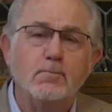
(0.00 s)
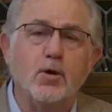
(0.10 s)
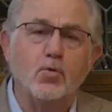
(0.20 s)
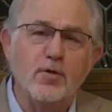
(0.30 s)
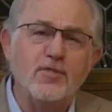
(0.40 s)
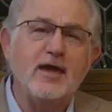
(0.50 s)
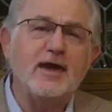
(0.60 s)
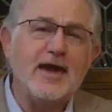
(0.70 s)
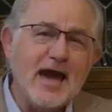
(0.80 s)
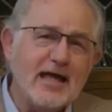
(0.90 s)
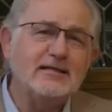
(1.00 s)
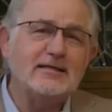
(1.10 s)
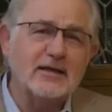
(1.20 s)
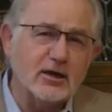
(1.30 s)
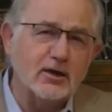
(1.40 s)
But when they got
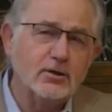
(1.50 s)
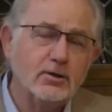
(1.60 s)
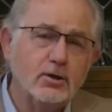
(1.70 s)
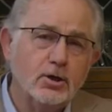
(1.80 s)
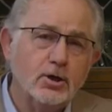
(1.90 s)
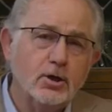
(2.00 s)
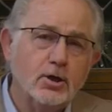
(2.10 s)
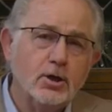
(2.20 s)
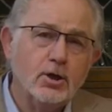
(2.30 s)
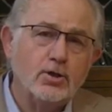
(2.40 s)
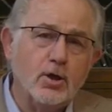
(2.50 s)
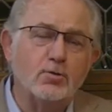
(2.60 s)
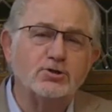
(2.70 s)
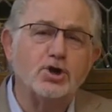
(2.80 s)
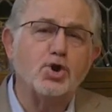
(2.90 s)
there, there
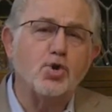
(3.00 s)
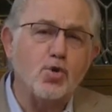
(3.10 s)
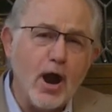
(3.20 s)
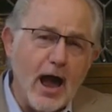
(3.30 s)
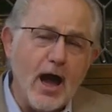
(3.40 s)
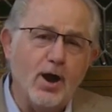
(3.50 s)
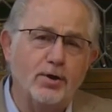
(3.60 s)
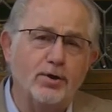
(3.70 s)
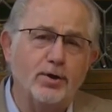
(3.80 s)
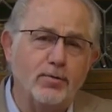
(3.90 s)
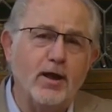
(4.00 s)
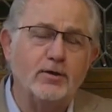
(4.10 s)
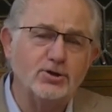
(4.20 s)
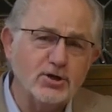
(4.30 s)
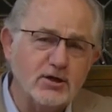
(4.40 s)
was a crowd
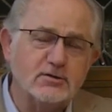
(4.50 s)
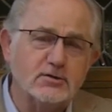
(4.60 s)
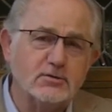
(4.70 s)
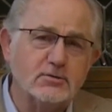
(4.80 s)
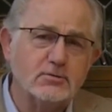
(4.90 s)
around Jesus.